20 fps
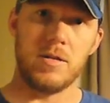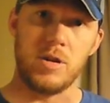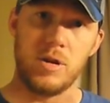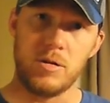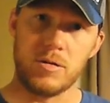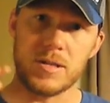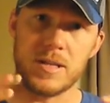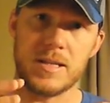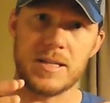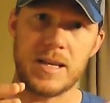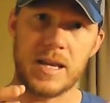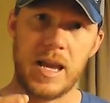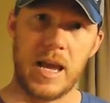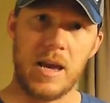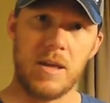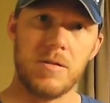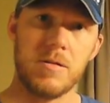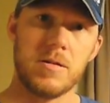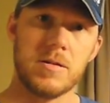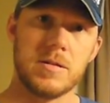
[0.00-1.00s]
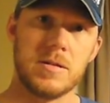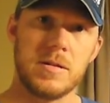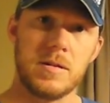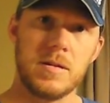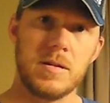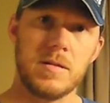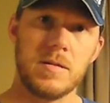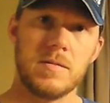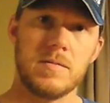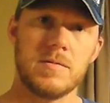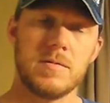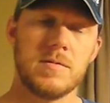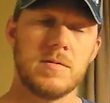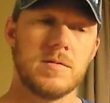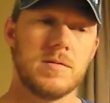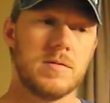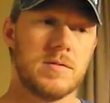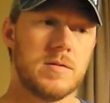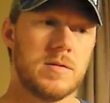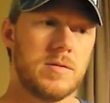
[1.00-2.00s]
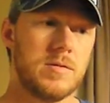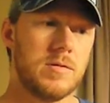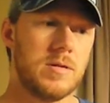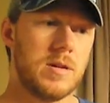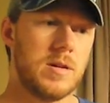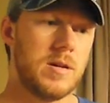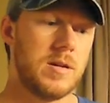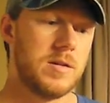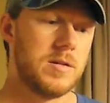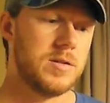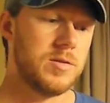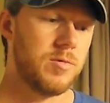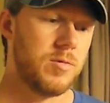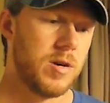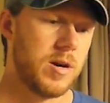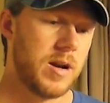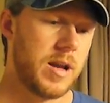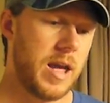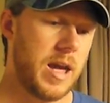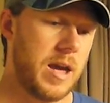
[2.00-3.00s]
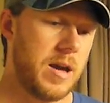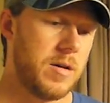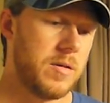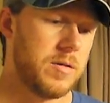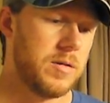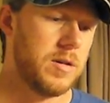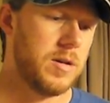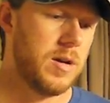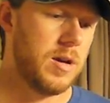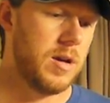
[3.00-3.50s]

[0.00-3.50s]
using together to work out,